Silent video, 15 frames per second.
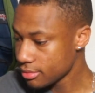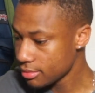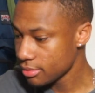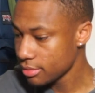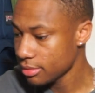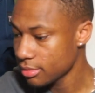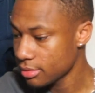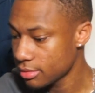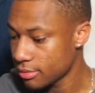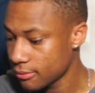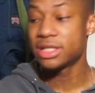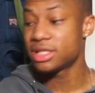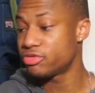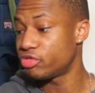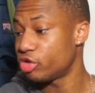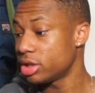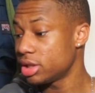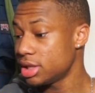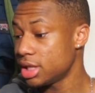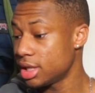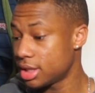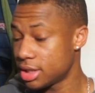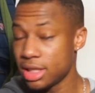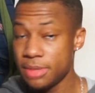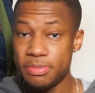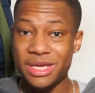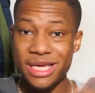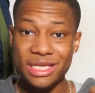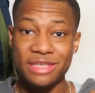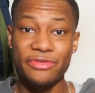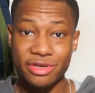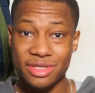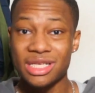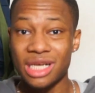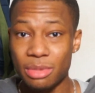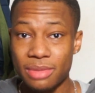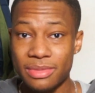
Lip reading: So this is really a good piece for summer